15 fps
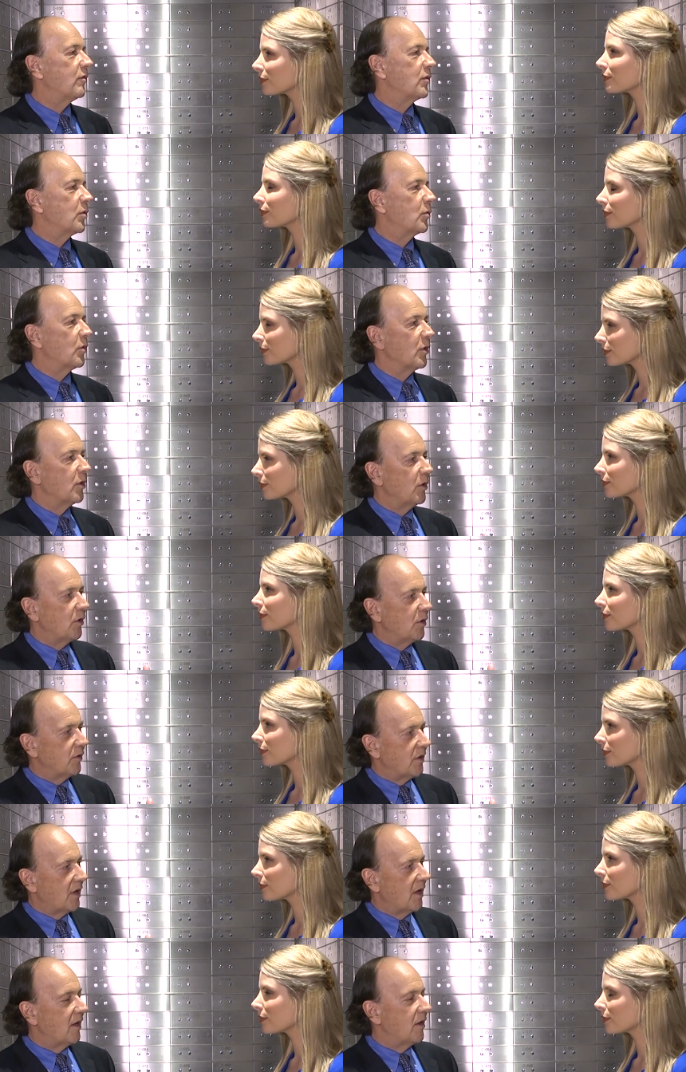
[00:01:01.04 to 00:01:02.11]
Speaker 1: over the
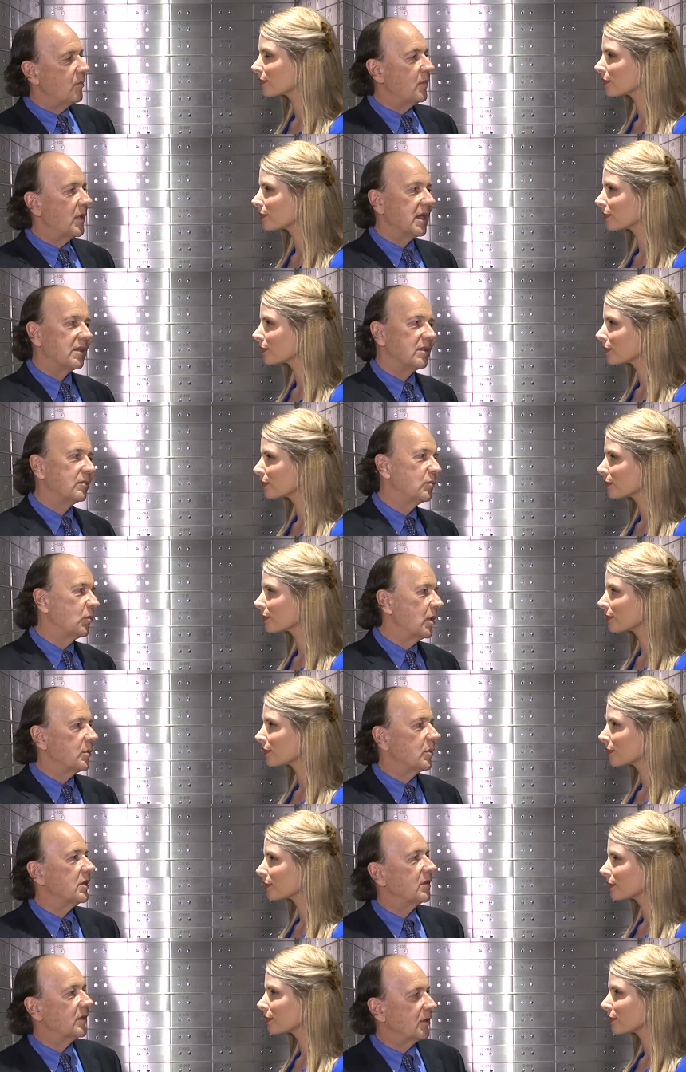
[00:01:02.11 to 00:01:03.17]
world, uh, men and
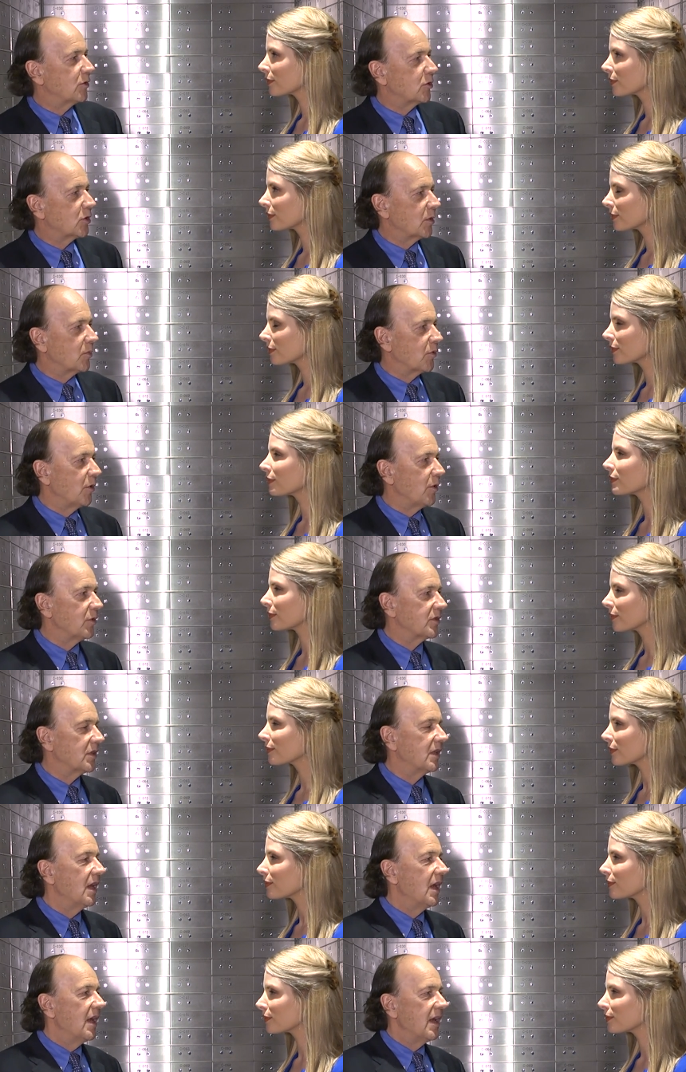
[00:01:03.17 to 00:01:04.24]
women in leadership roles.
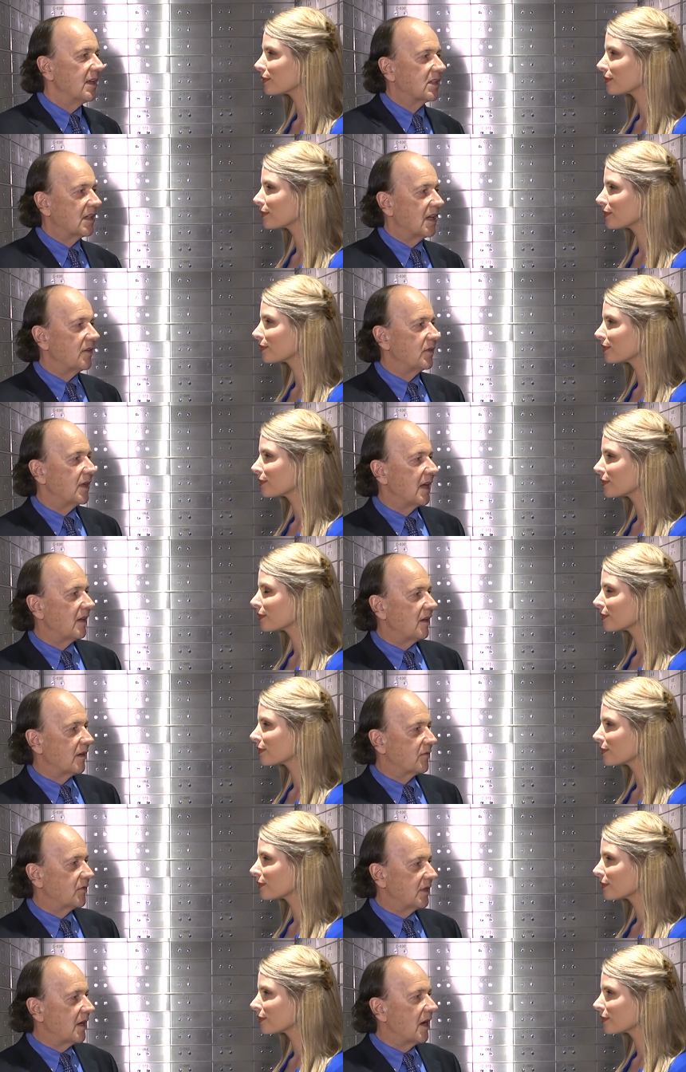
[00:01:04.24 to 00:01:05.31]
And that's kind of an
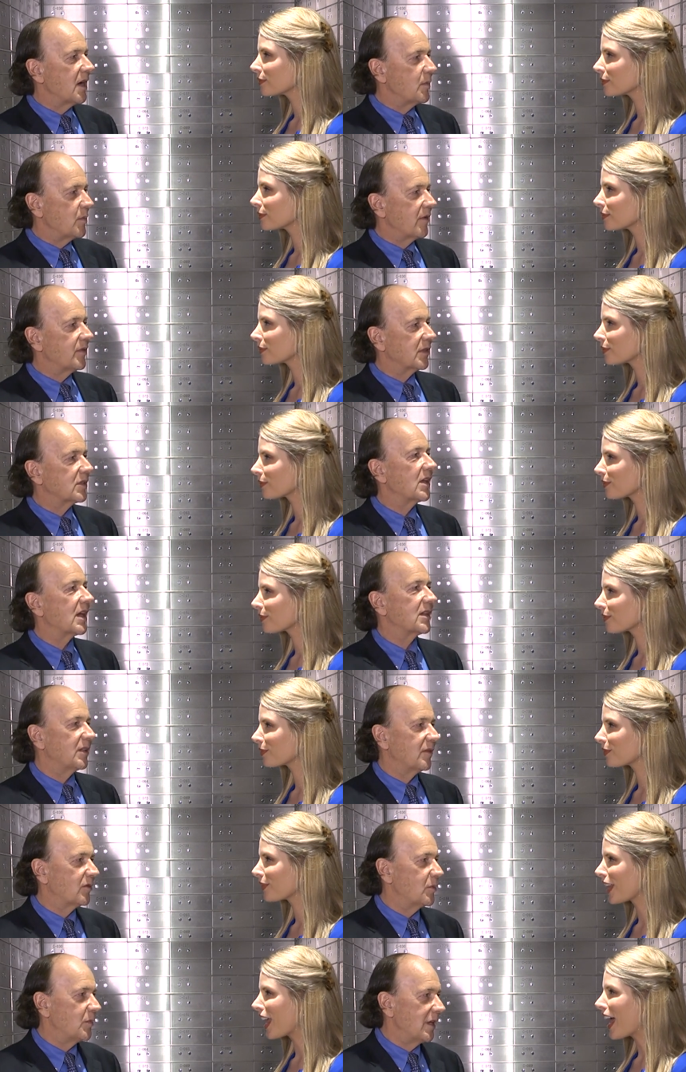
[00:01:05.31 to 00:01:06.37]
analog for the IMF
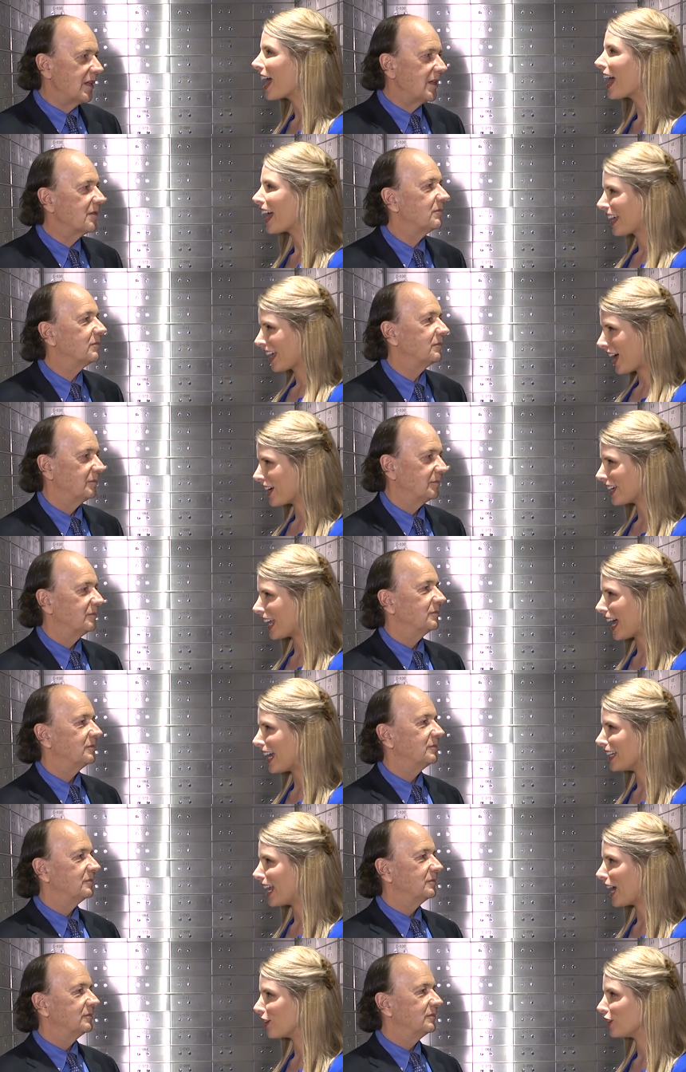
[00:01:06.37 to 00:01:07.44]
Executive Committee.
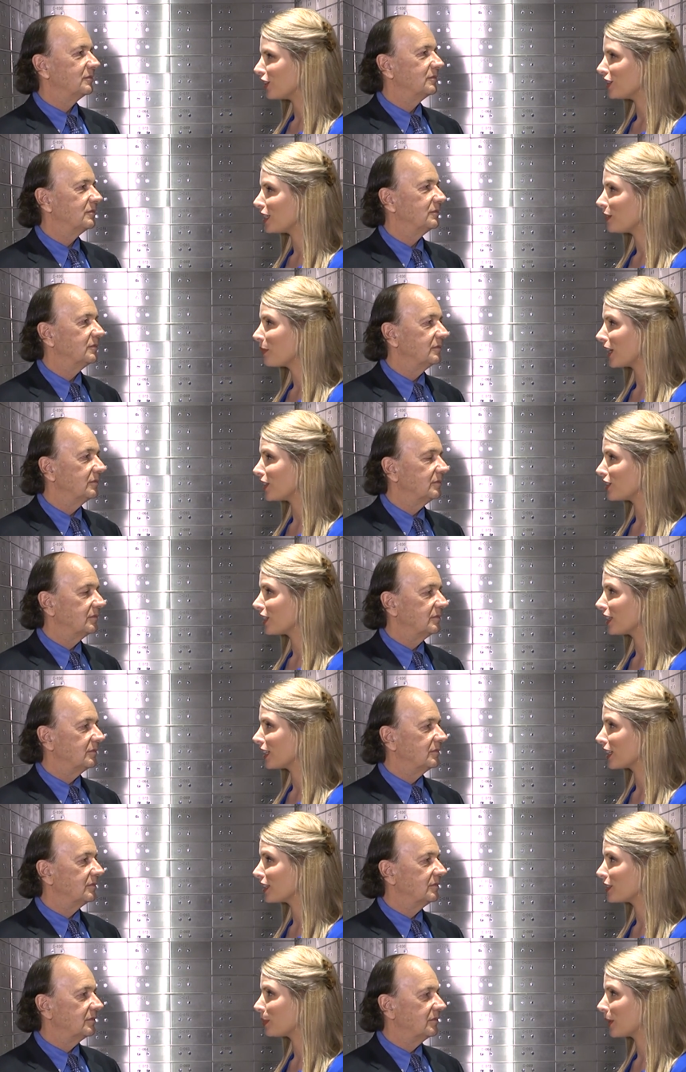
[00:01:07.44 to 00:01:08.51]
Speaker 2: Okay, now you did
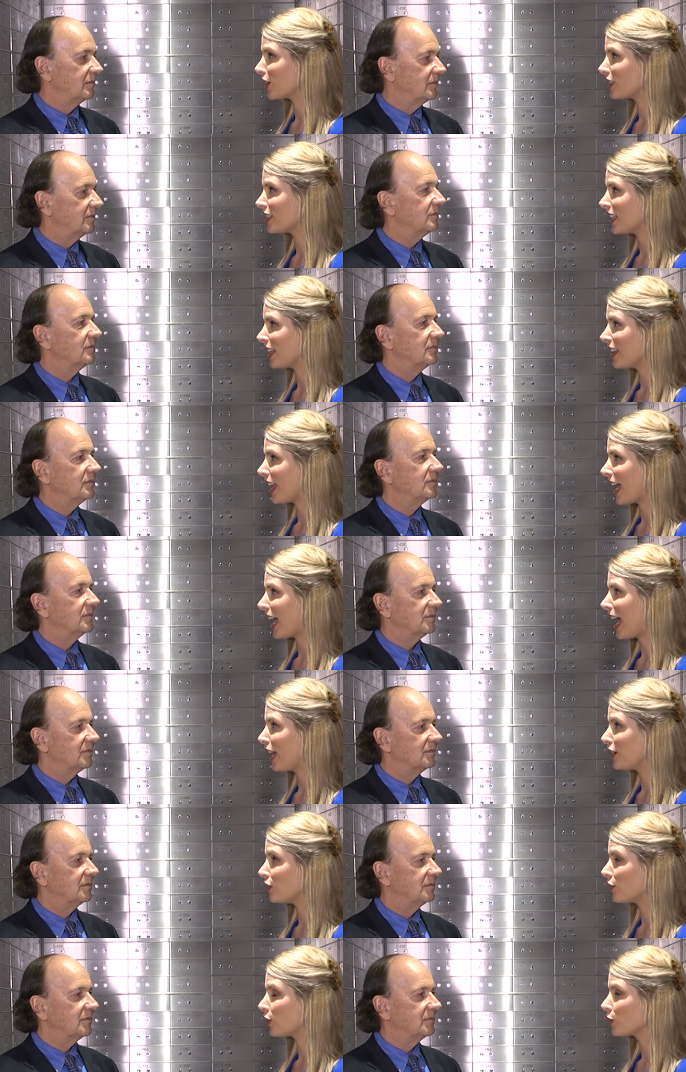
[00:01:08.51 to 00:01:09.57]
mention conspiracy there,
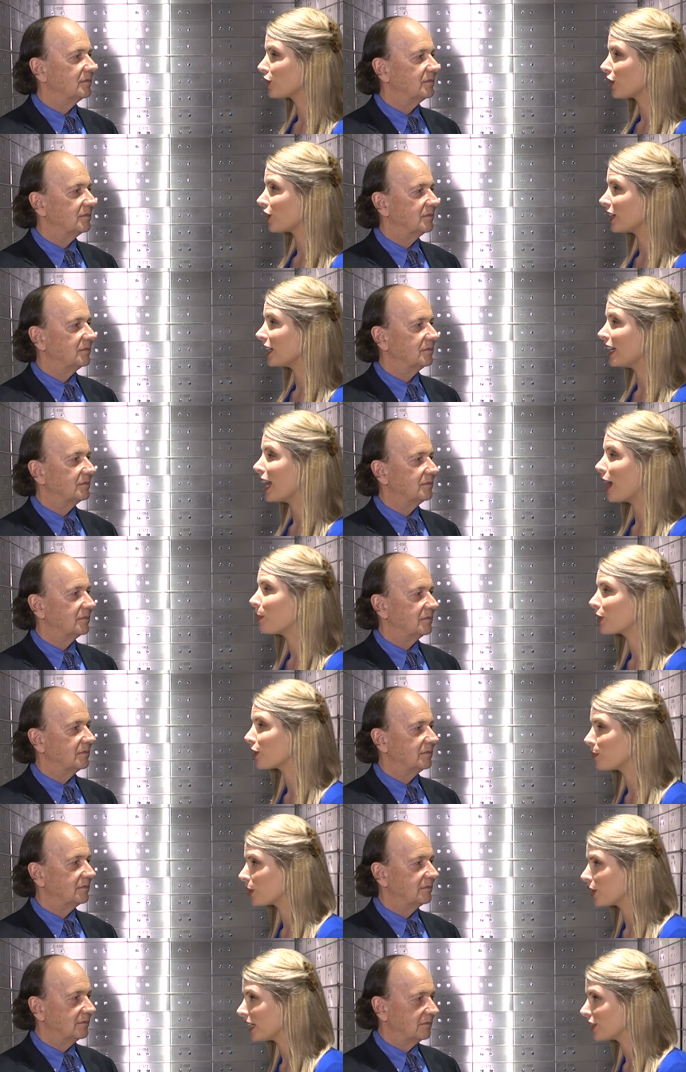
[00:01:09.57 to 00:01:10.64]
and you've also got a number
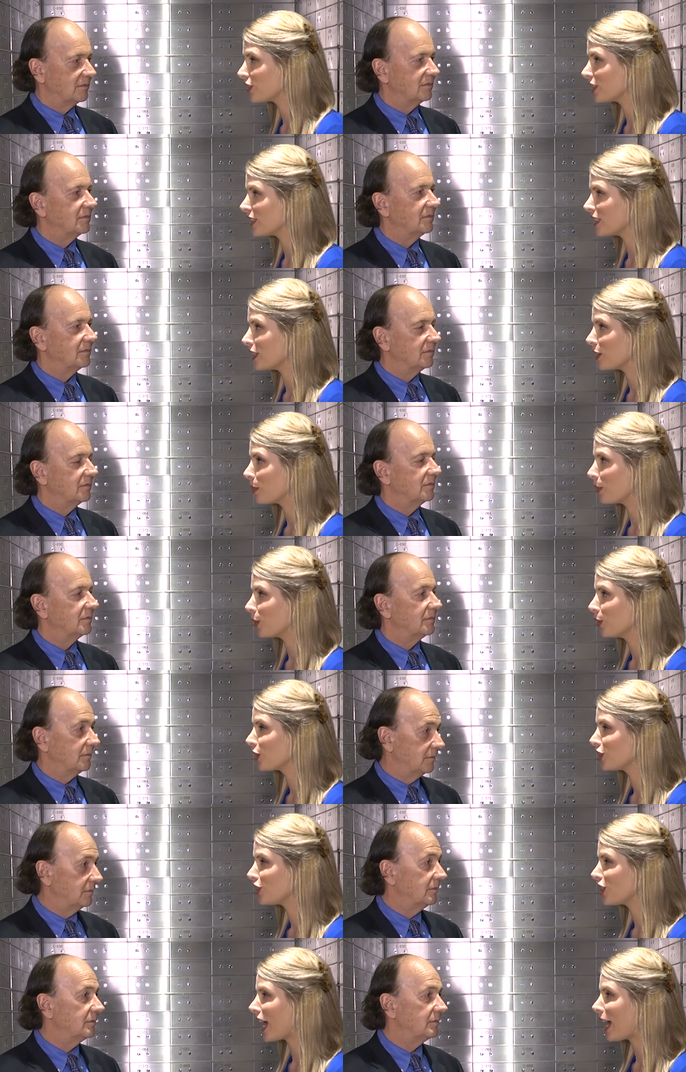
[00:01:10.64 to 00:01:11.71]
of predictions in the
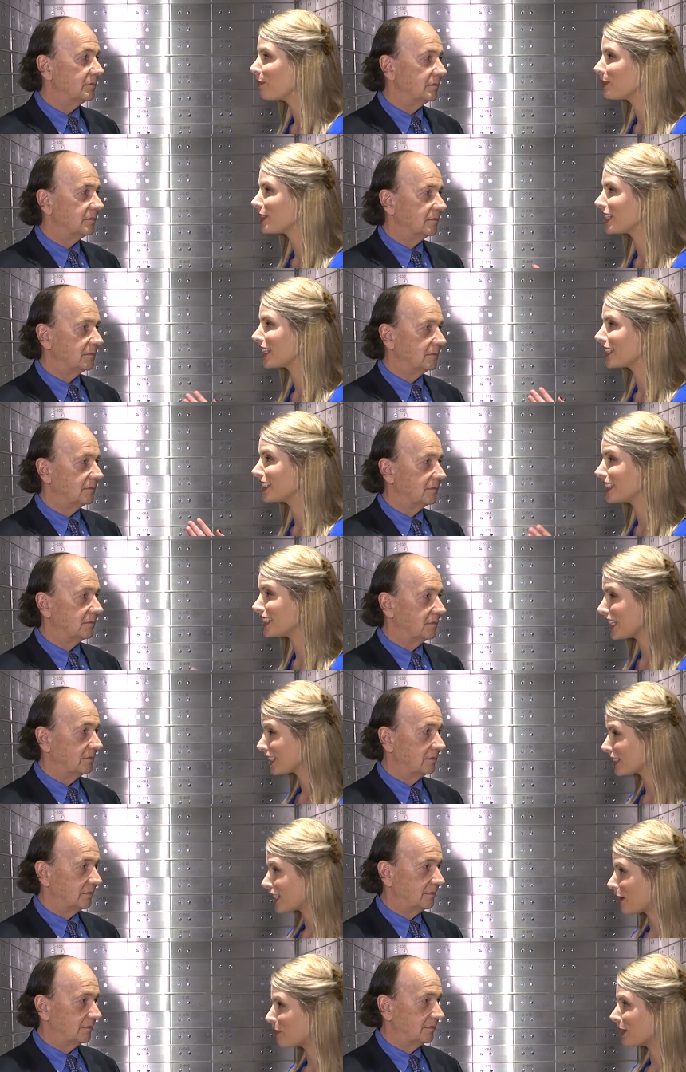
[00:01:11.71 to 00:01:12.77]
book. Mm -hmm. Chapter
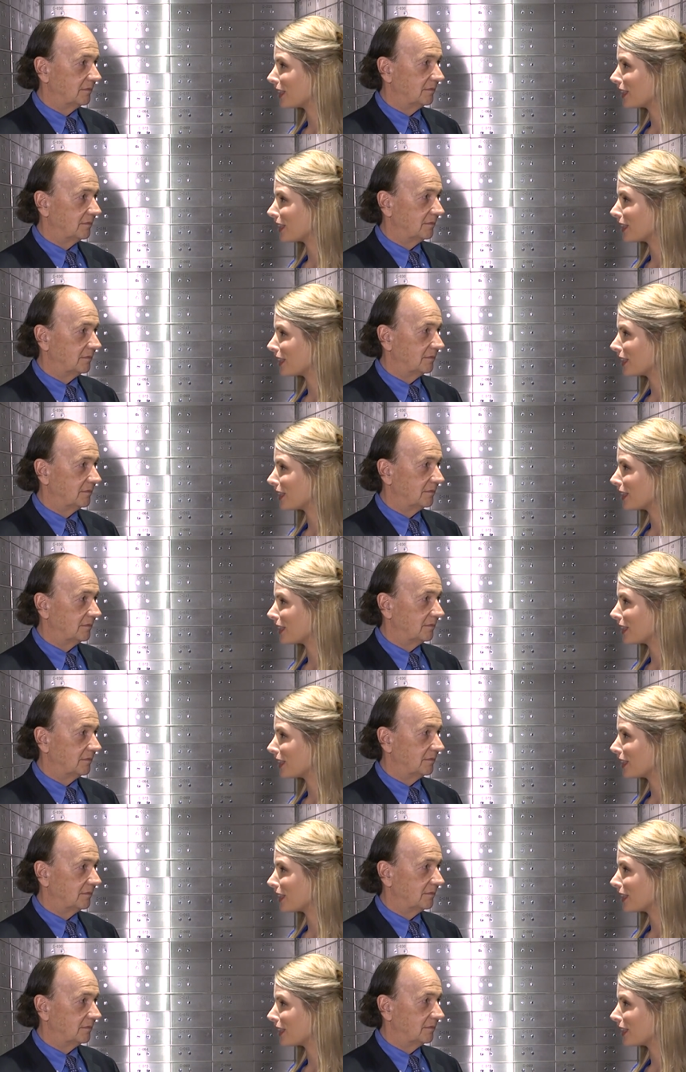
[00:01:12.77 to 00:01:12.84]
six, I